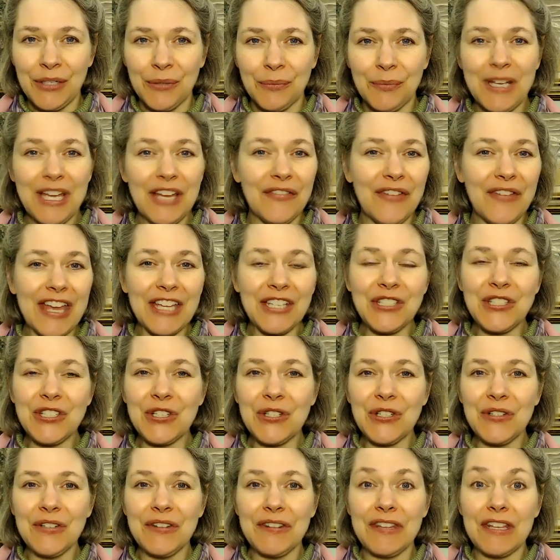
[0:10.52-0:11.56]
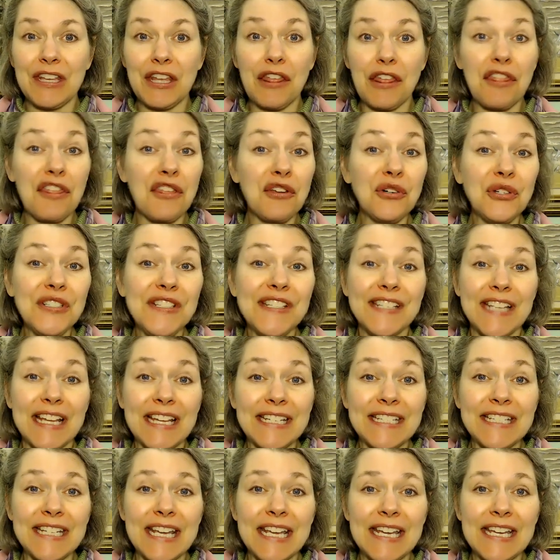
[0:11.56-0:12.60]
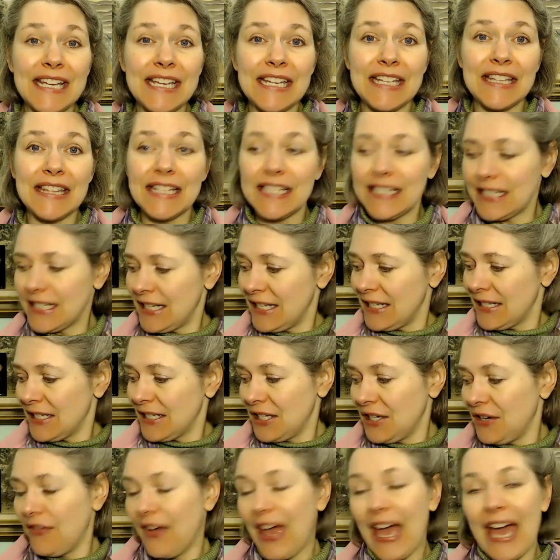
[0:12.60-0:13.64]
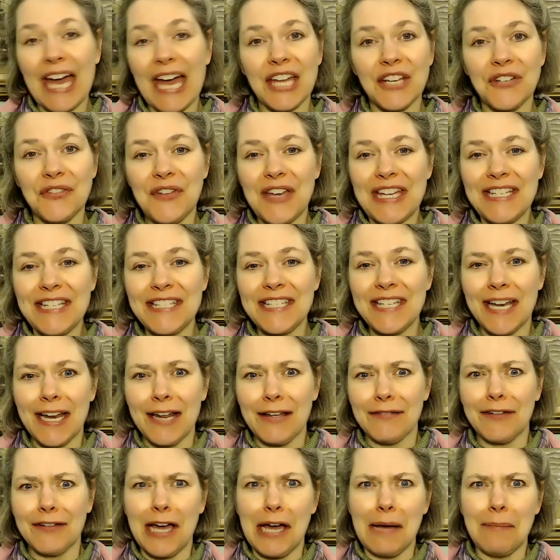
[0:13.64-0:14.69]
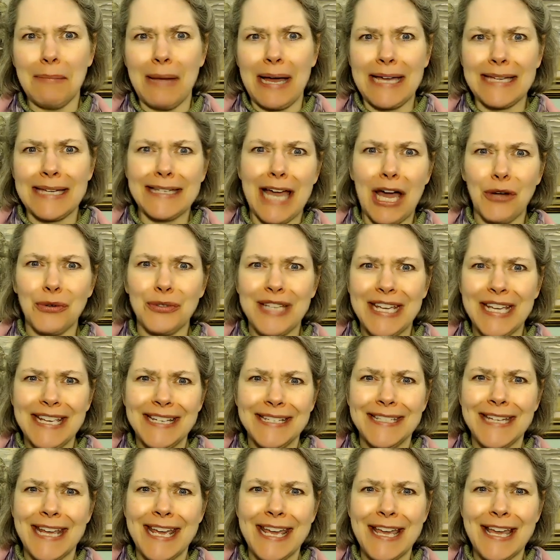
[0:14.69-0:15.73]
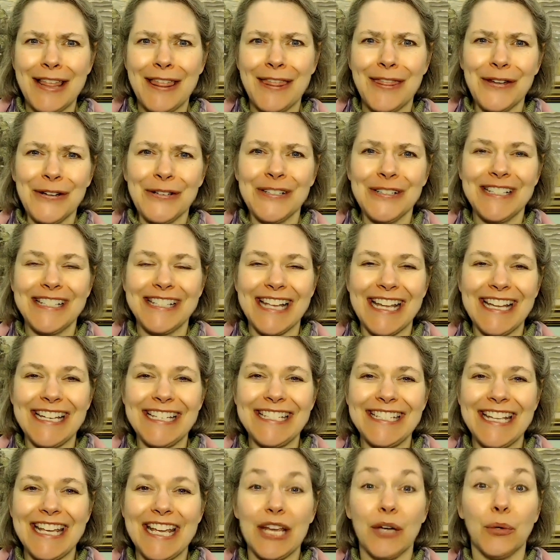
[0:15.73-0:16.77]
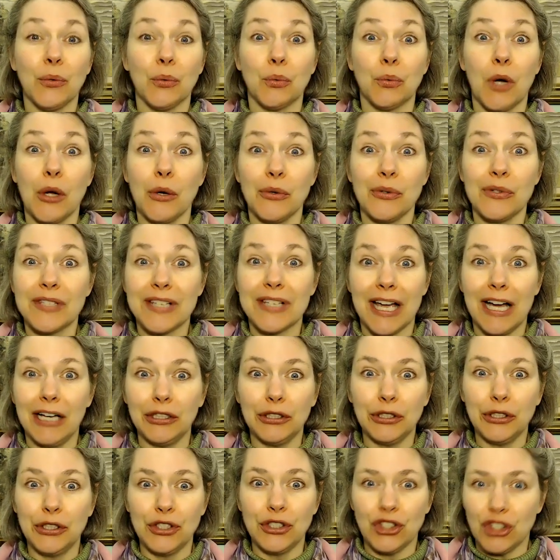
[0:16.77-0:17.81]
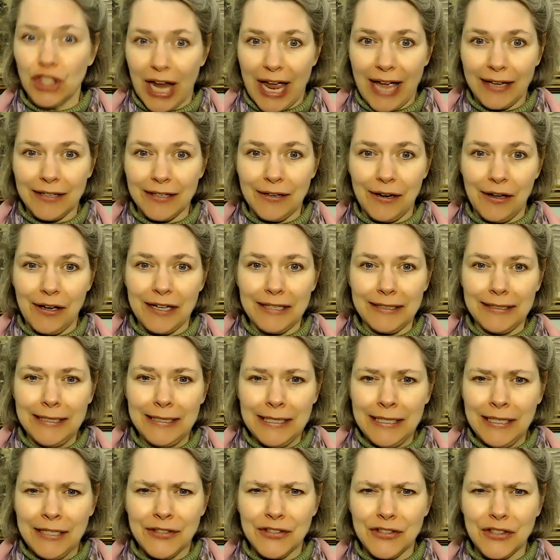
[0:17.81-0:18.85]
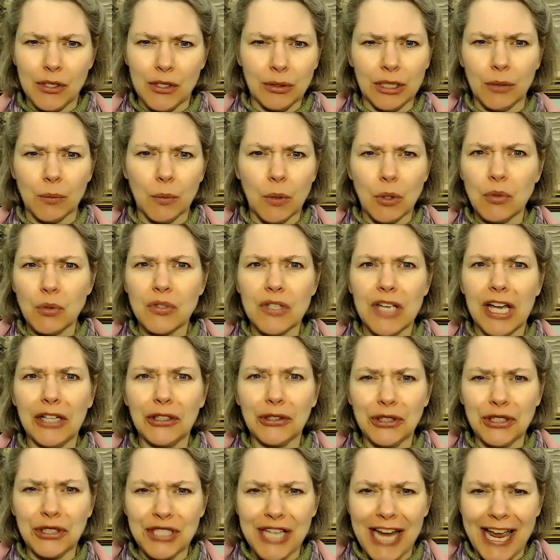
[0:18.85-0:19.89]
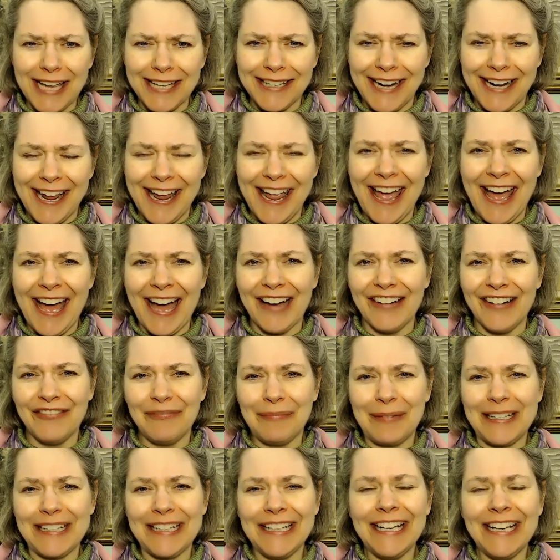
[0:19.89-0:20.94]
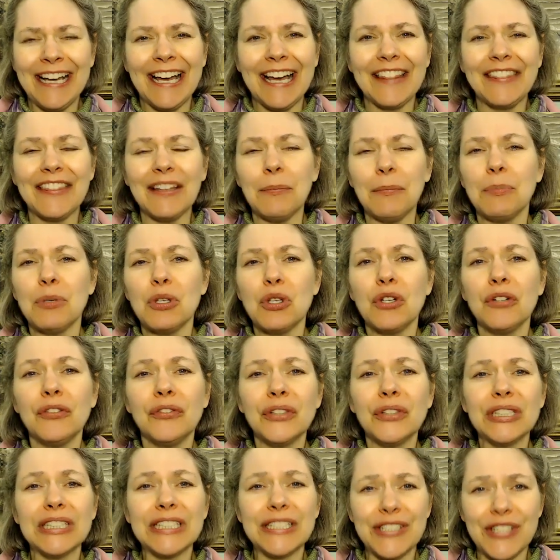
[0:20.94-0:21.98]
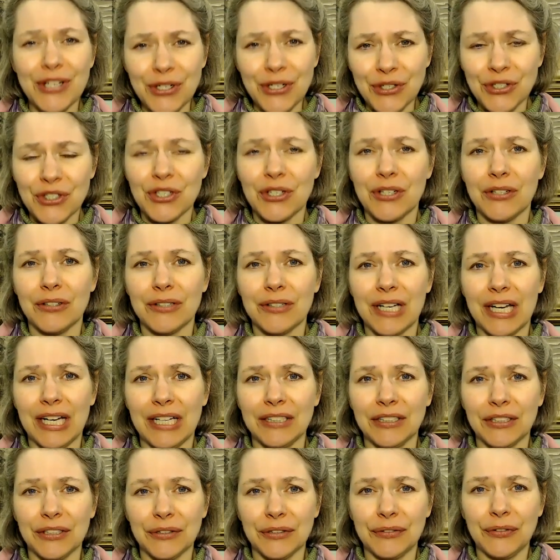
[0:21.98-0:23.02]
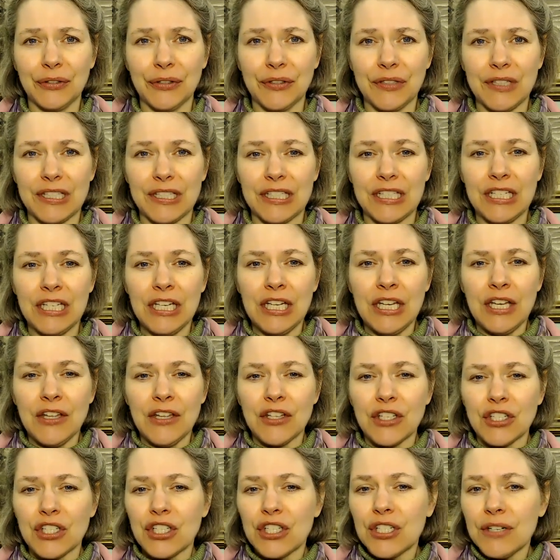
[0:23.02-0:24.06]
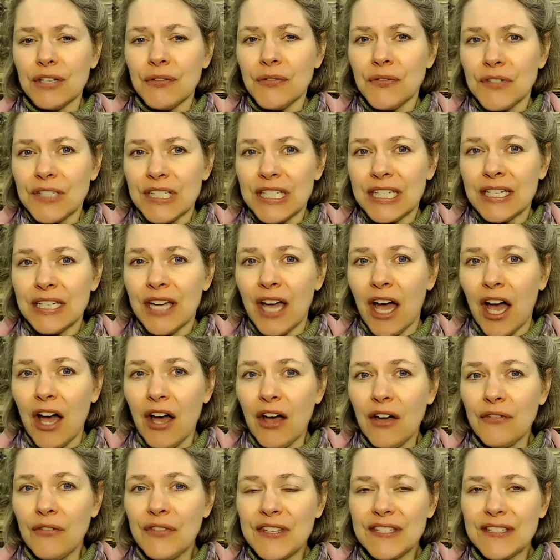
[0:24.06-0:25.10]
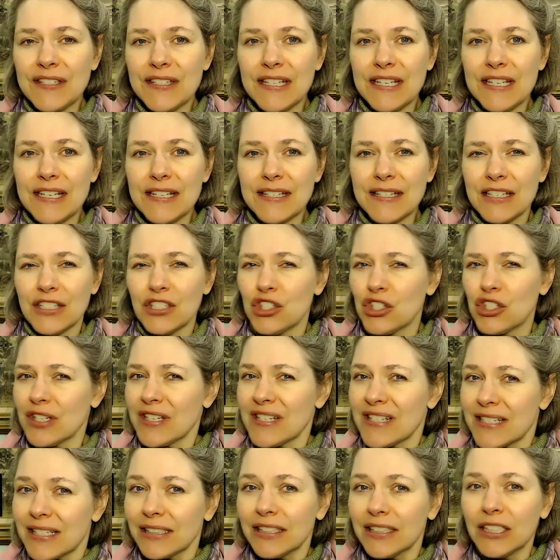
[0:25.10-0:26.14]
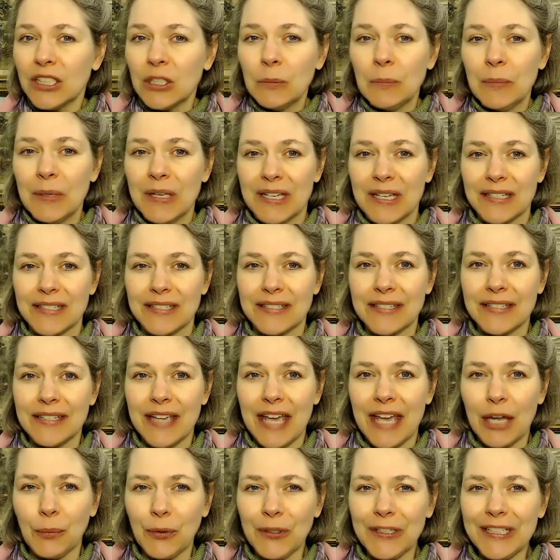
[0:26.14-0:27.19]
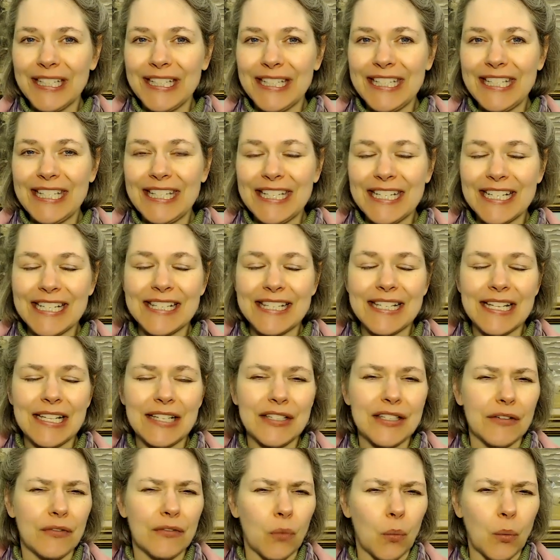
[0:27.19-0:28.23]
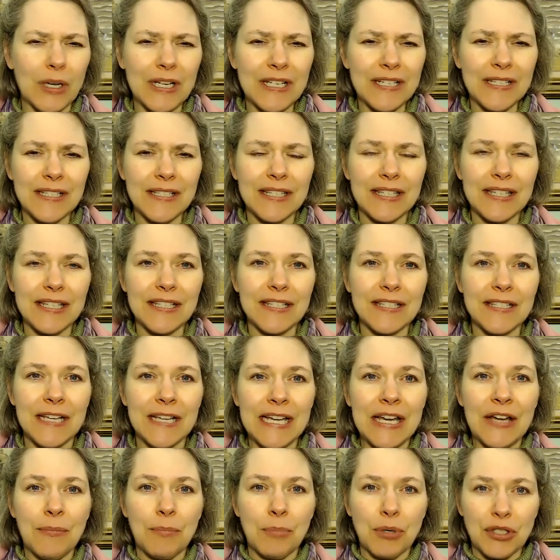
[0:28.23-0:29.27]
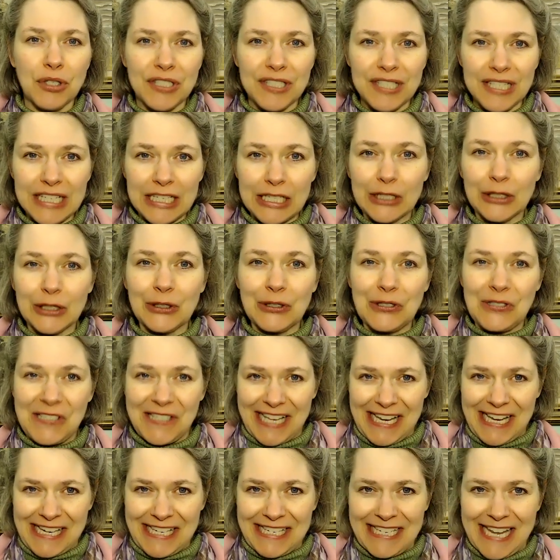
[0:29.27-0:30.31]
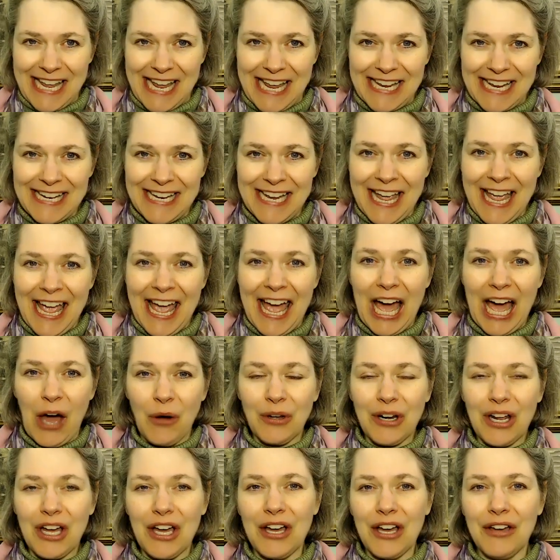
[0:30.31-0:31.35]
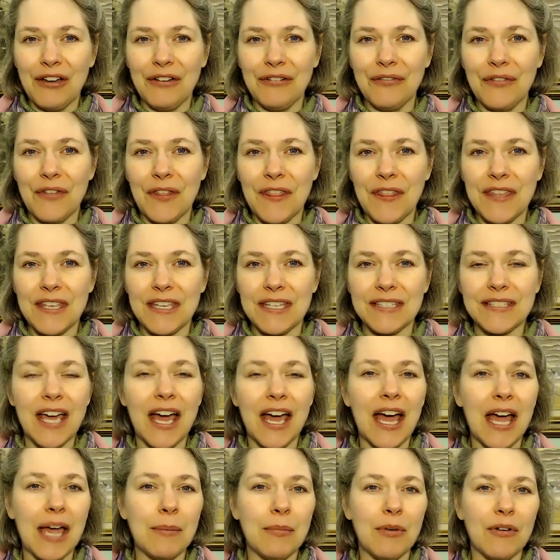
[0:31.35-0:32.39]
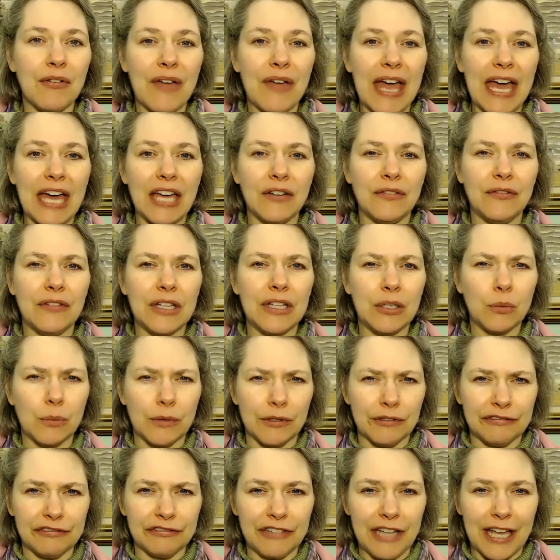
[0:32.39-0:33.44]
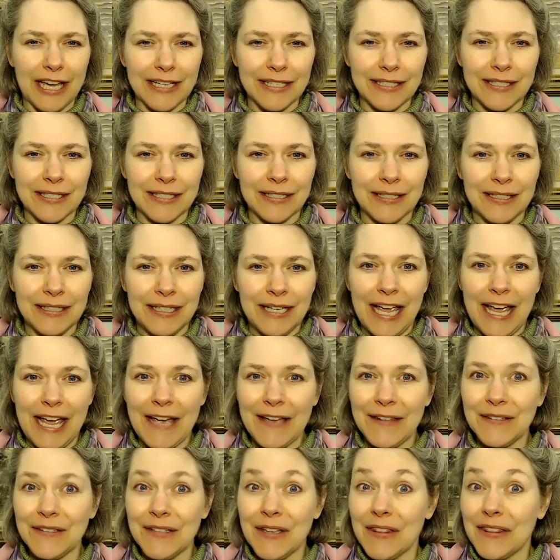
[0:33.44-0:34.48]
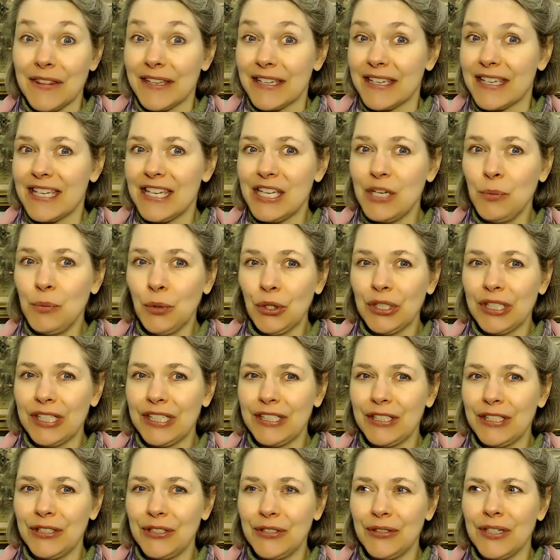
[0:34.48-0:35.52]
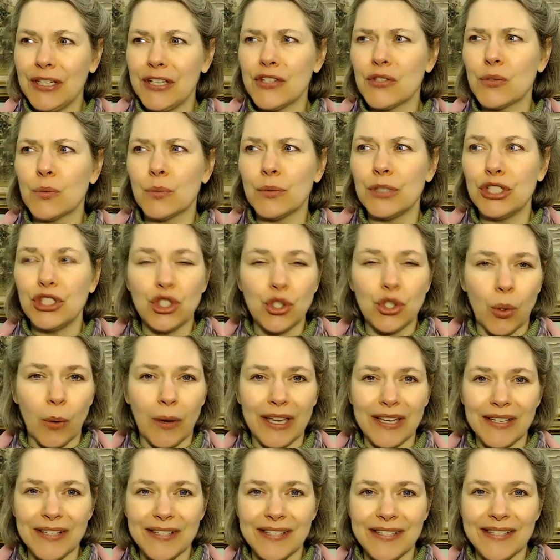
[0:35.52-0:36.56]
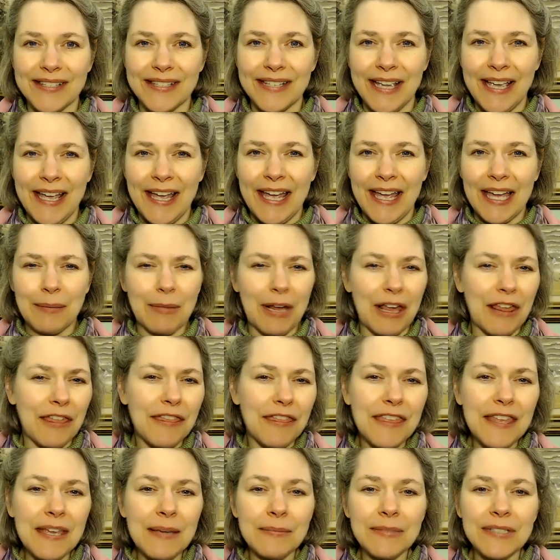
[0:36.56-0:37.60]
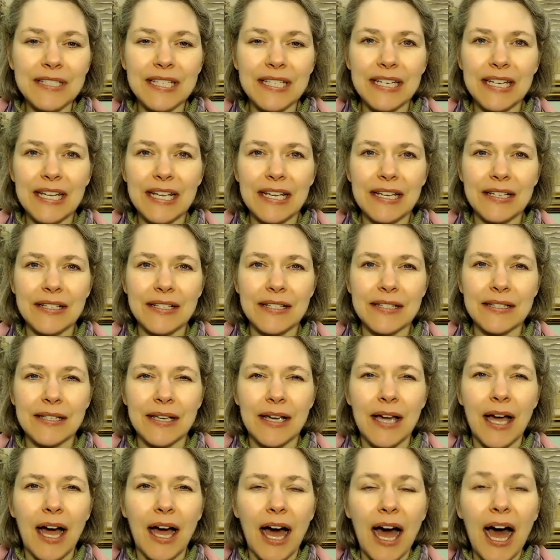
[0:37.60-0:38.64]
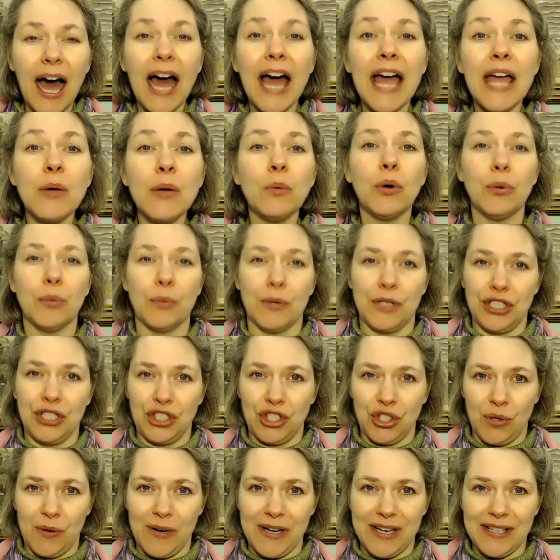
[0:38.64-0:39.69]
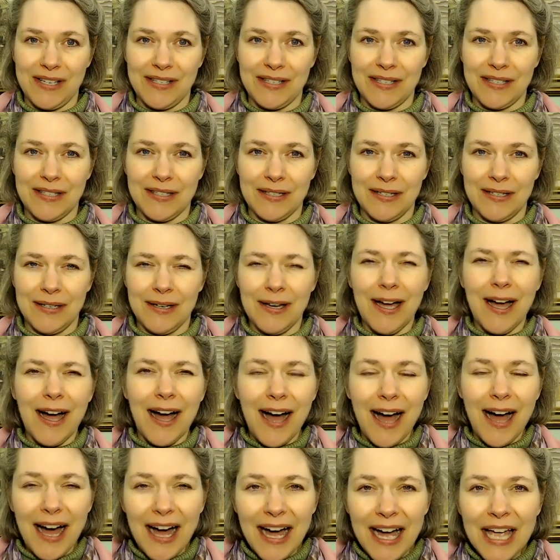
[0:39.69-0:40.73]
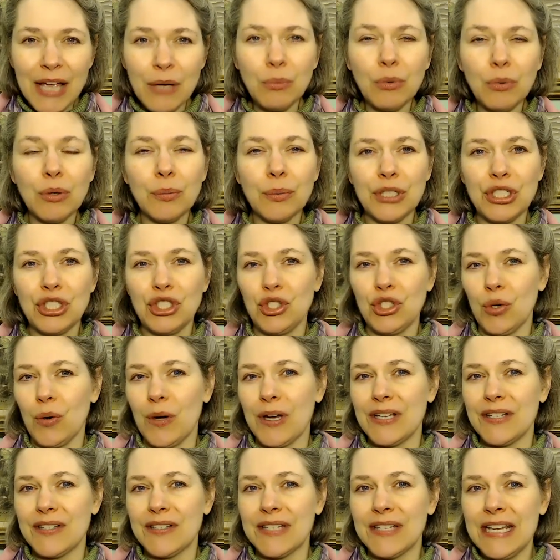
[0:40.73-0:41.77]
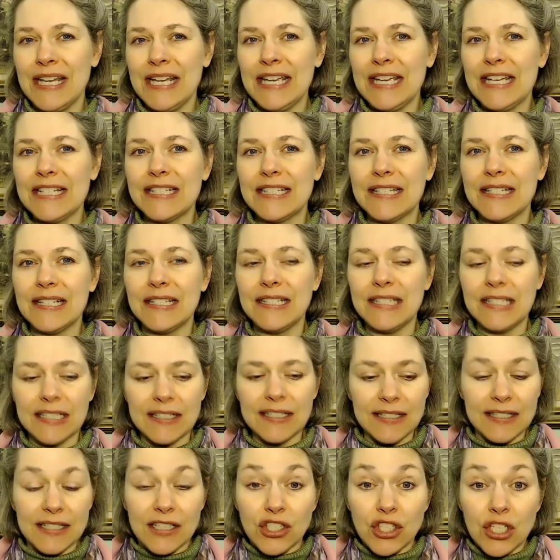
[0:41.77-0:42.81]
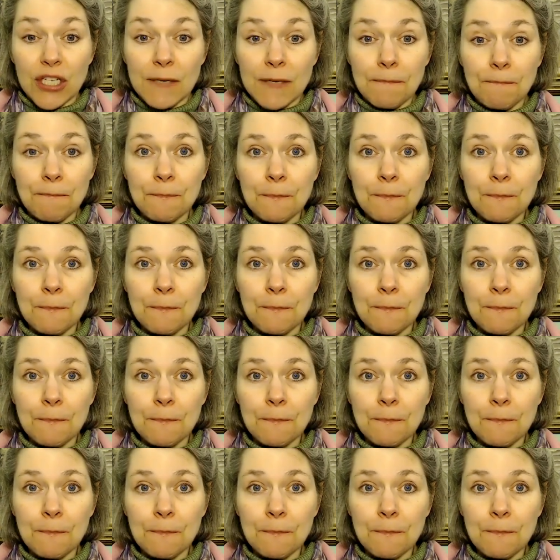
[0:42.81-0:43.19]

We have entered the third Sunday in the season of Advent, and I've got my Gaudete third Sunday rose colored jacket on. It's the only rose colored jacket I have, but the beautiful liturgical color for the, the shifting of the season just a little bit. And we're going to get a sense of what is this particular Sunday out of the time of Advent reflect. And the key word here is rejoice. And my theme today is I will rejoice. I will rejoice. It's a decision,